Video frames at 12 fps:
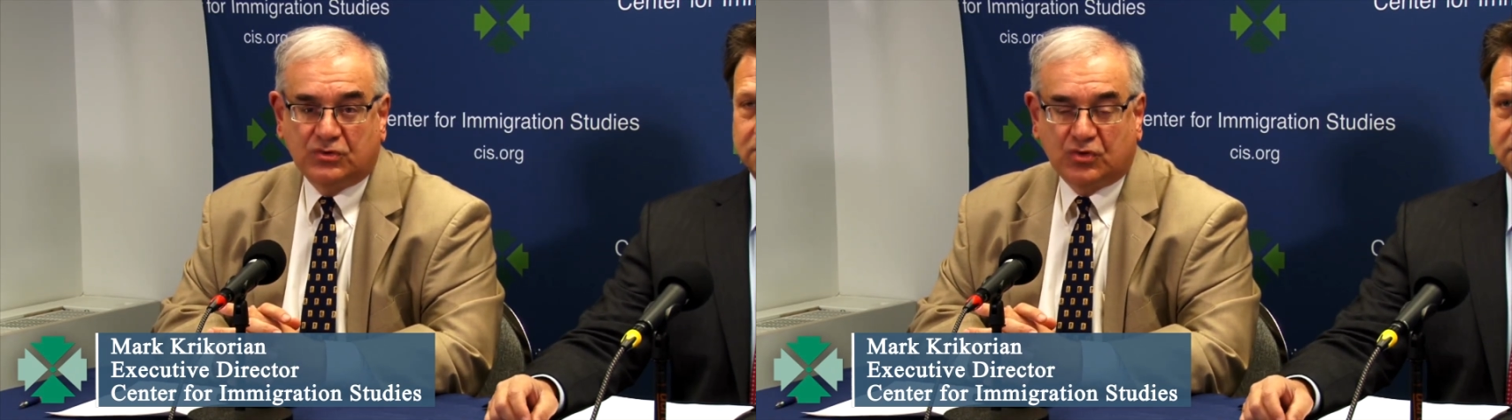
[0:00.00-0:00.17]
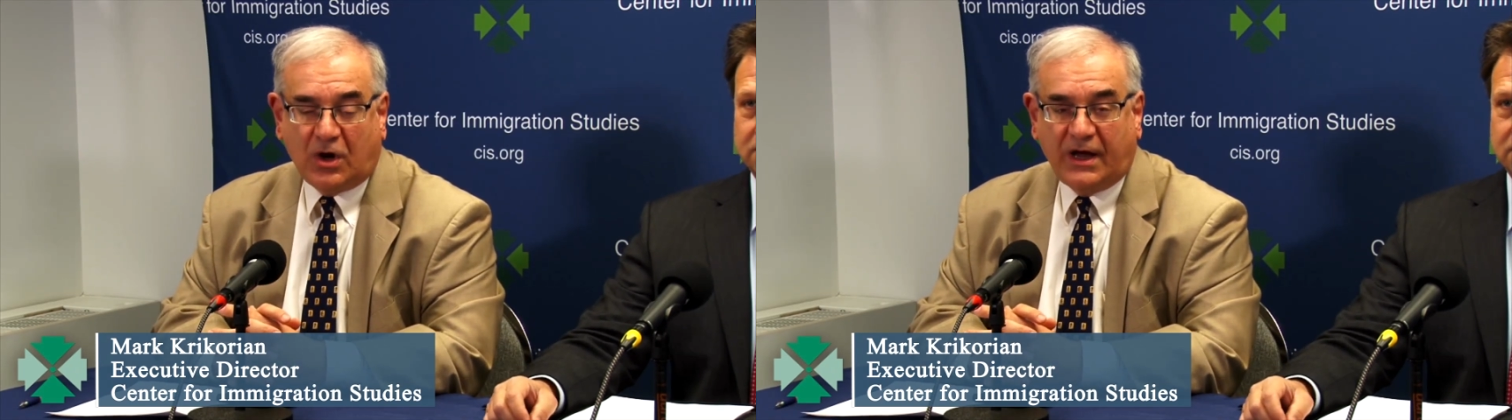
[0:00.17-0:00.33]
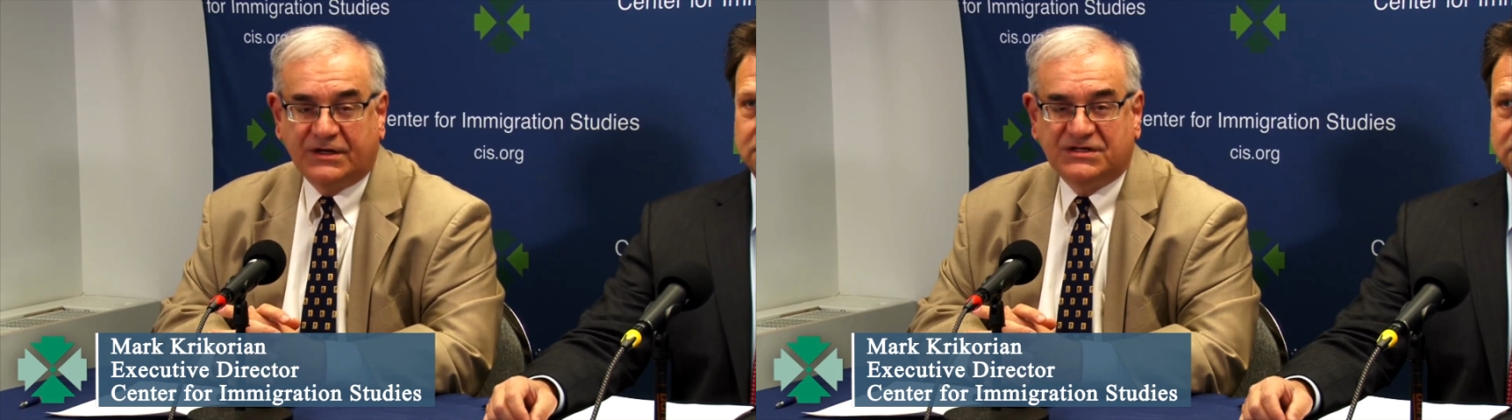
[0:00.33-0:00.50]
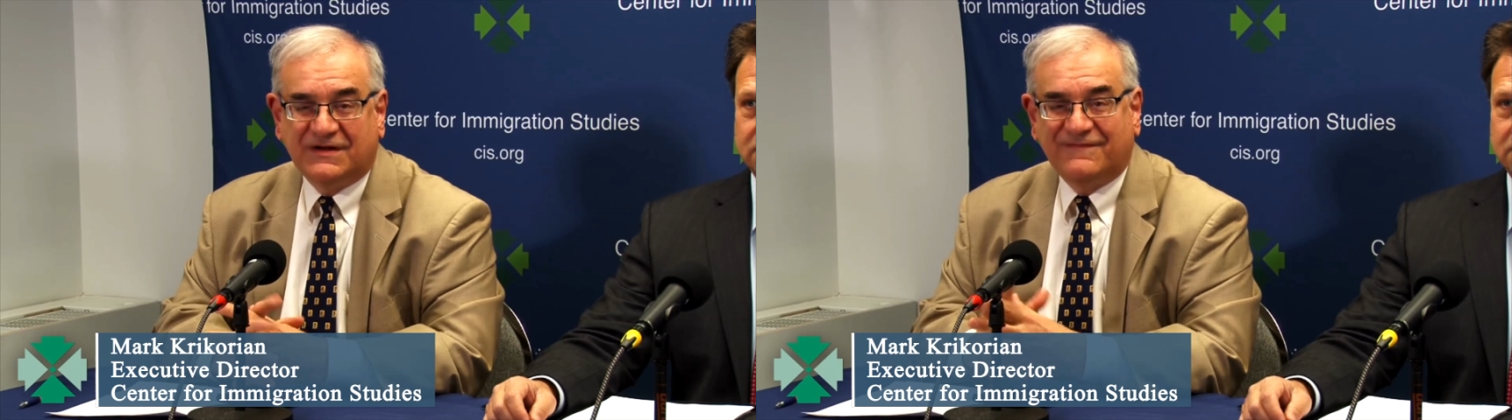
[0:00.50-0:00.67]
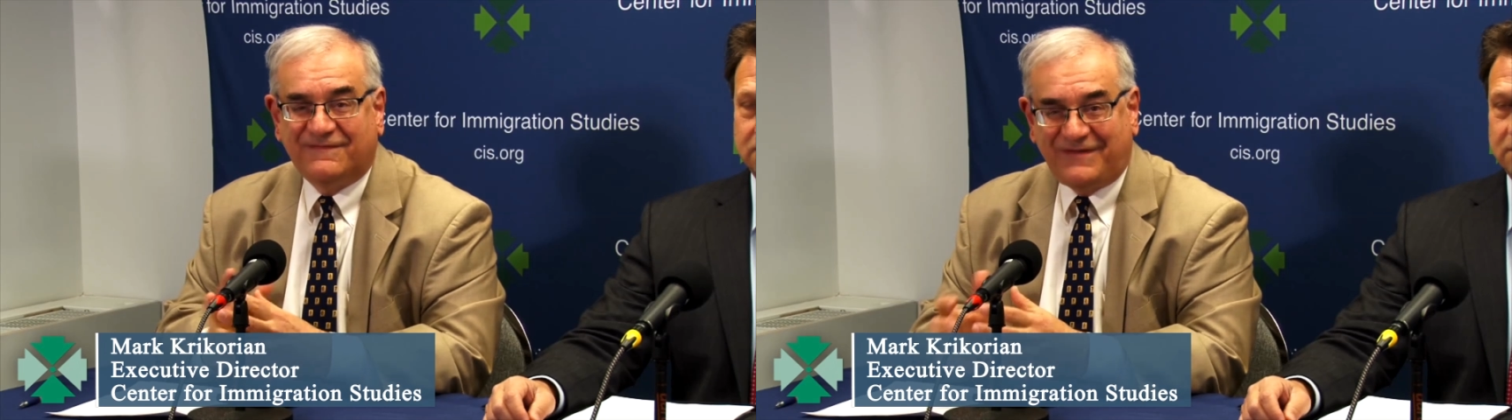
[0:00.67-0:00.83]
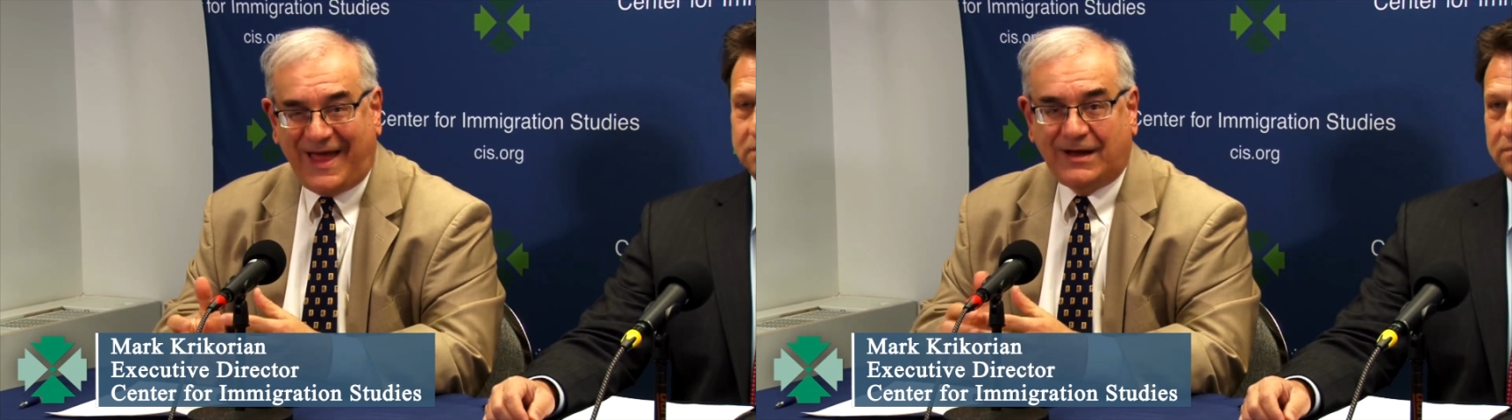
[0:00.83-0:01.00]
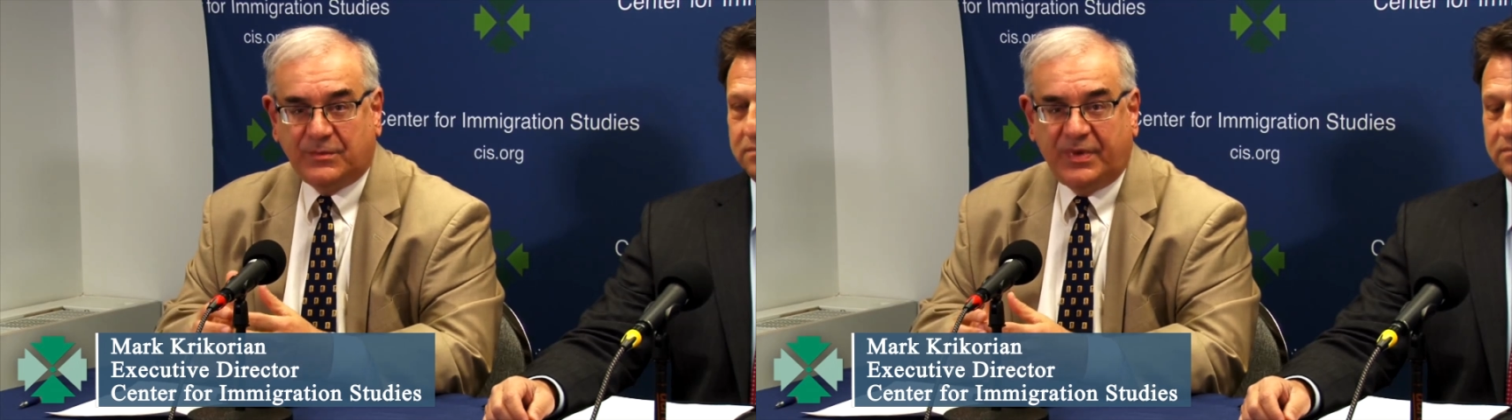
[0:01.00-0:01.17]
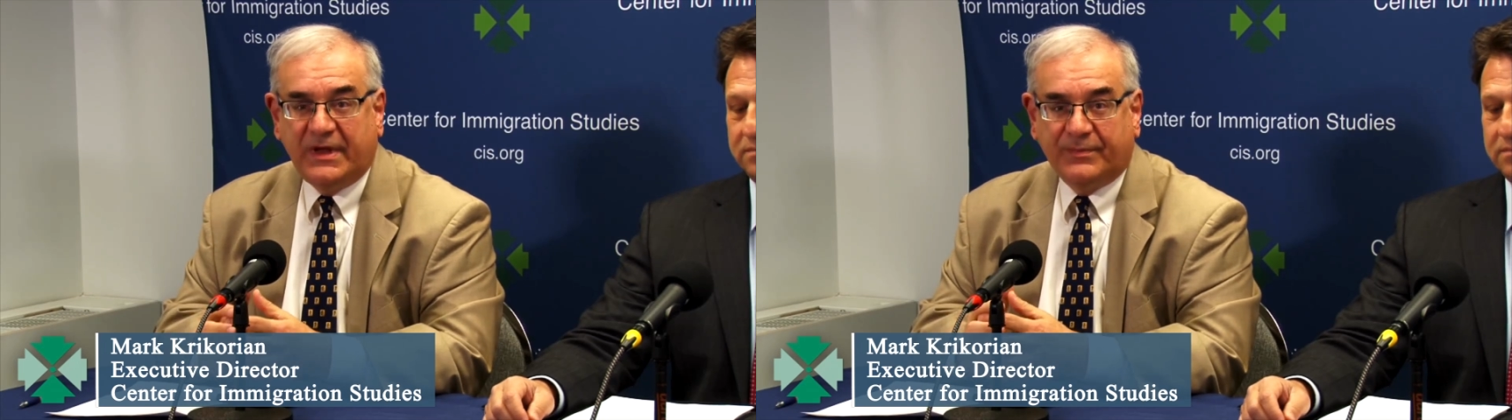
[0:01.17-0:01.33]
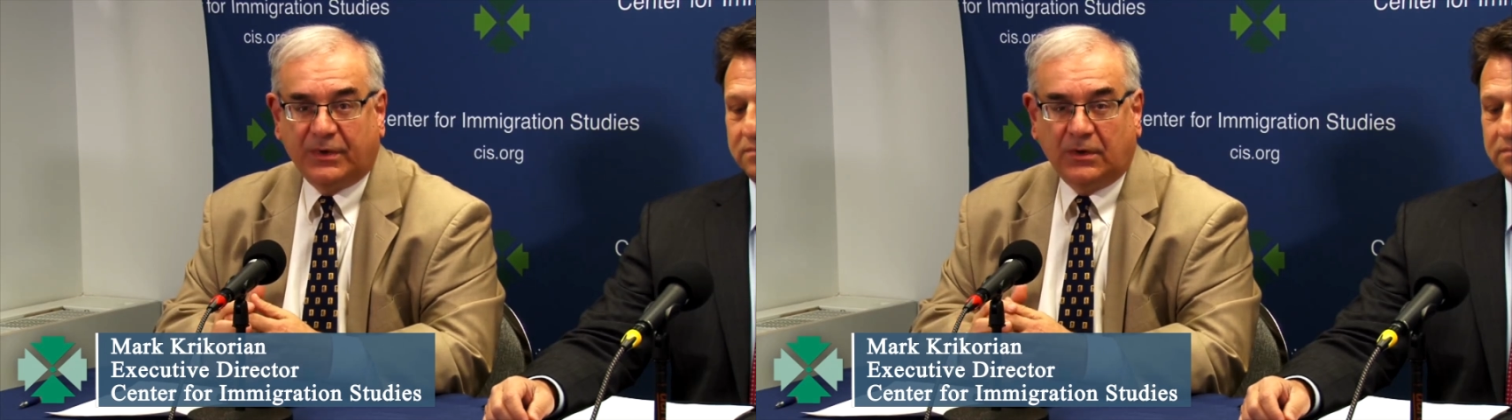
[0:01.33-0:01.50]
tried to vet
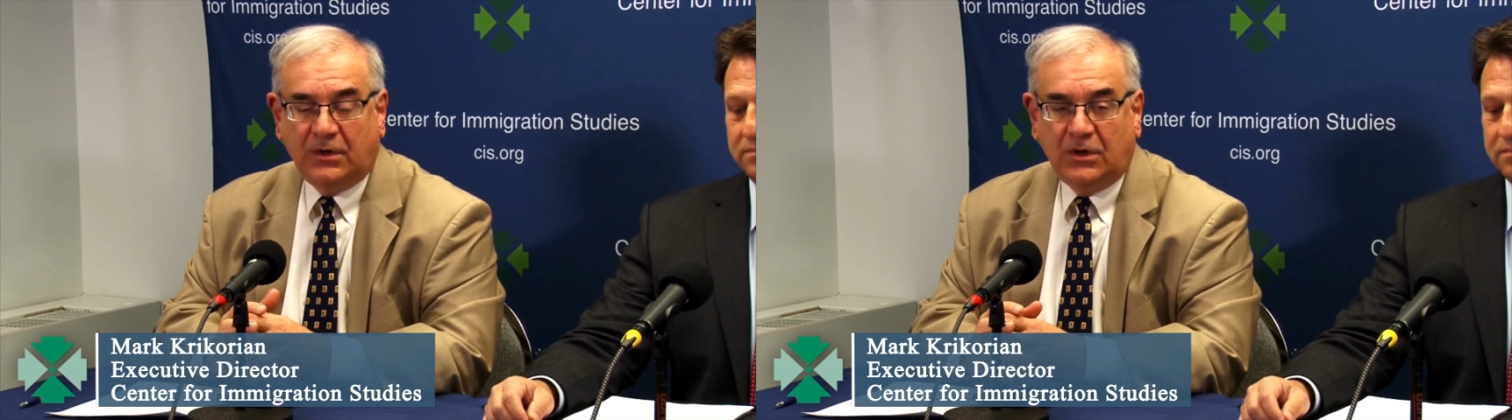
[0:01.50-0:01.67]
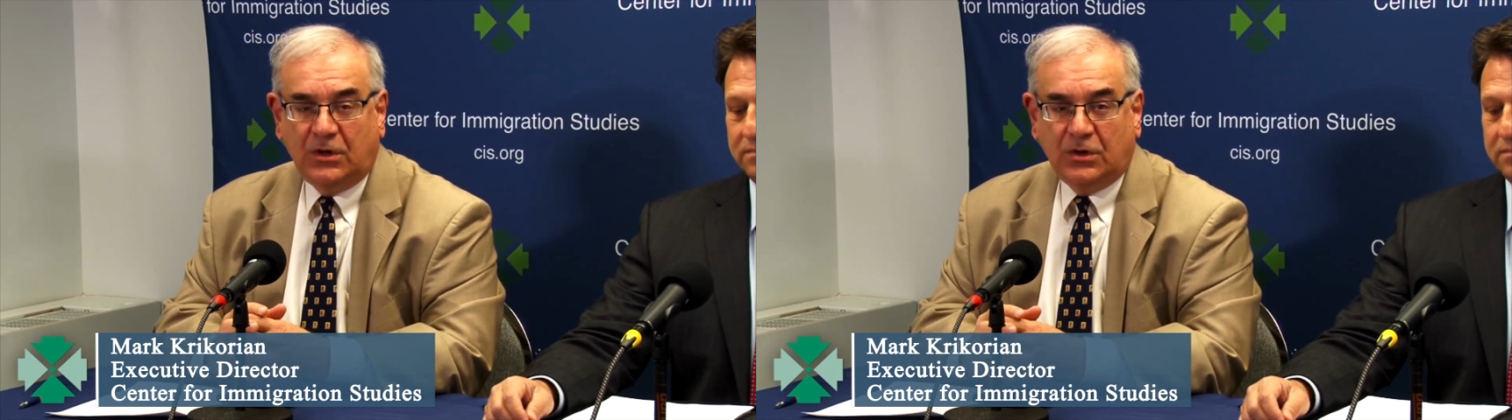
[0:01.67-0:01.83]
people